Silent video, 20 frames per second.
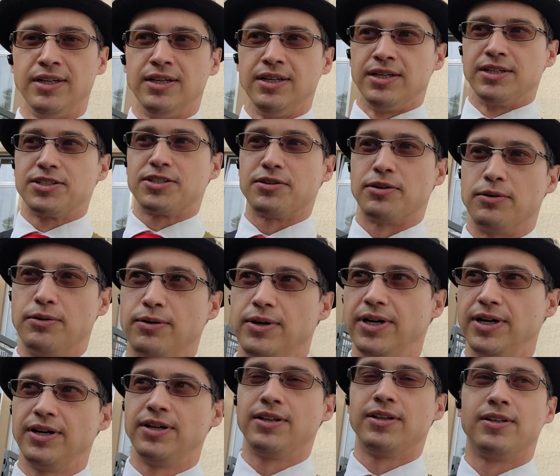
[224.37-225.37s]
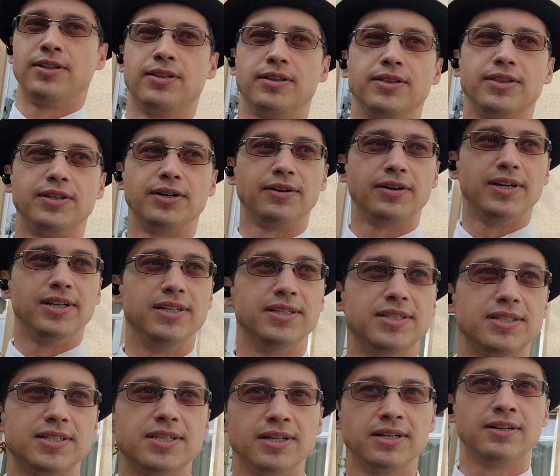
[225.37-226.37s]
So there
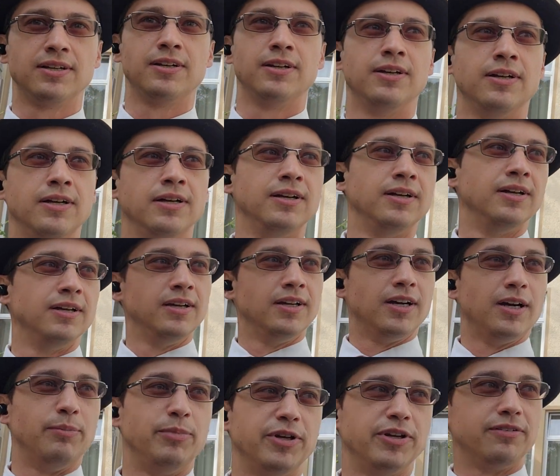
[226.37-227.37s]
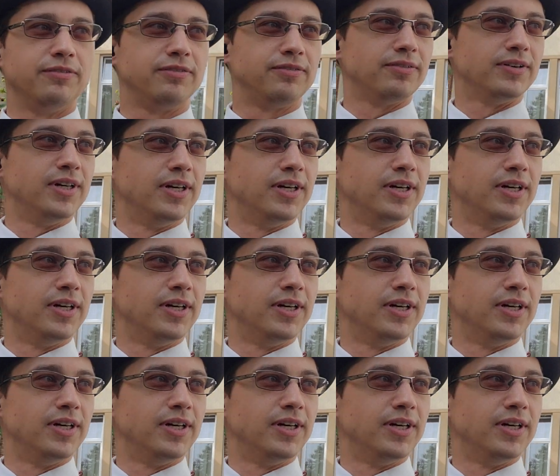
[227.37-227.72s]
is a bit of